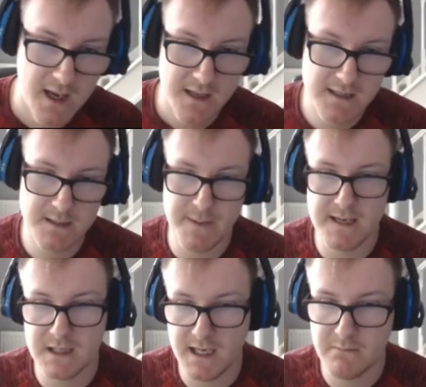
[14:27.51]
This is
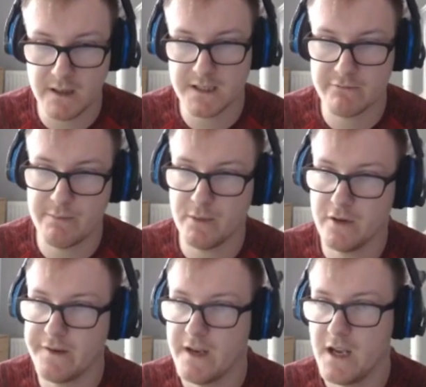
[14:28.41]
basically a Monster
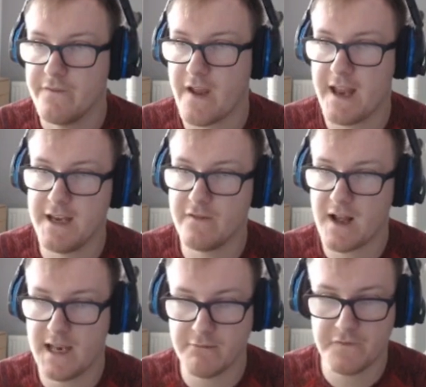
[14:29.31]
Reborn for any of
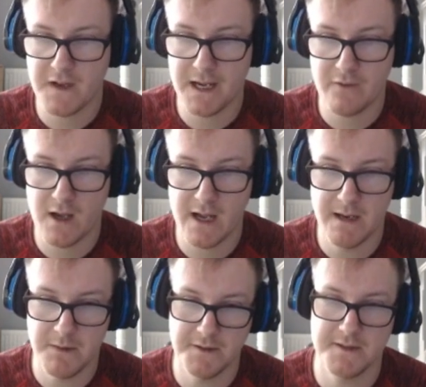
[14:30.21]
our level 5 or
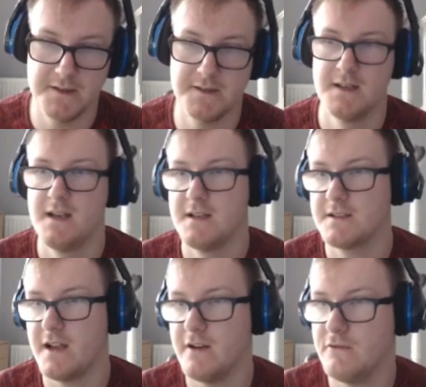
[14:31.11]
higher monsters.
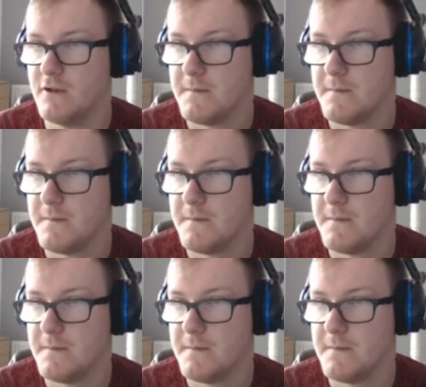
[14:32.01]
So,